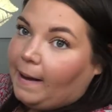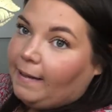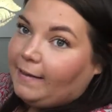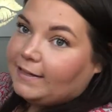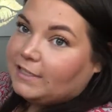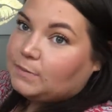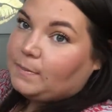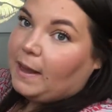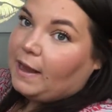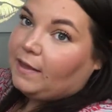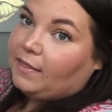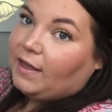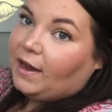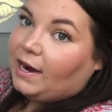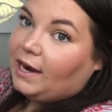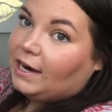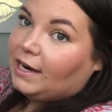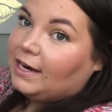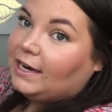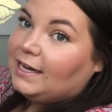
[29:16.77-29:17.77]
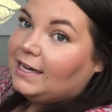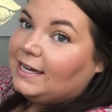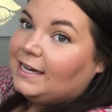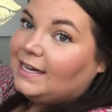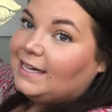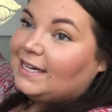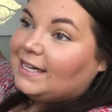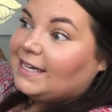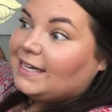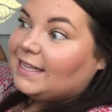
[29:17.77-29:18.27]
palettes back there
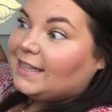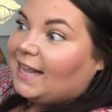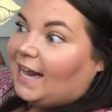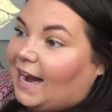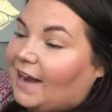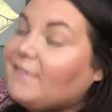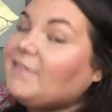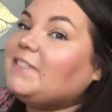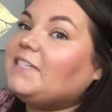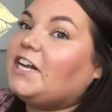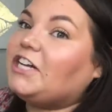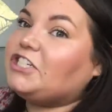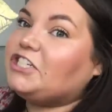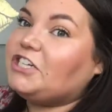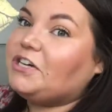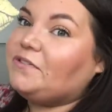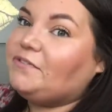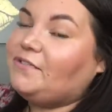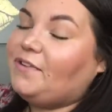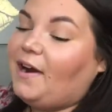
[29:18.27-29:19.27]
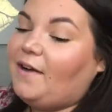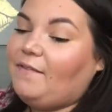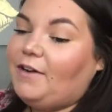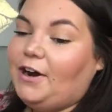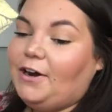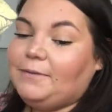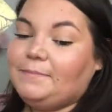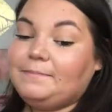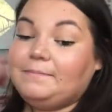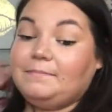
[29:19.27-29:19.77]
that I haven't touched in
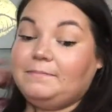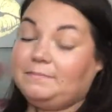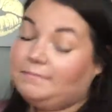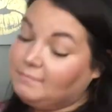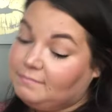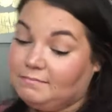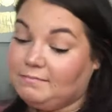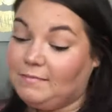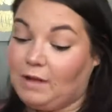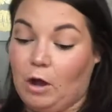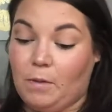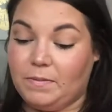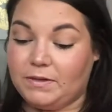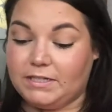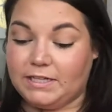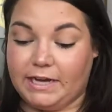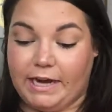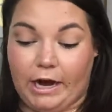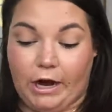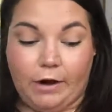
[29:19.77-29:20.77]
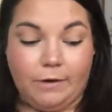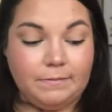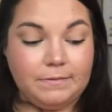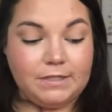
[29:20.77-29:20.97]
forever, almost a year.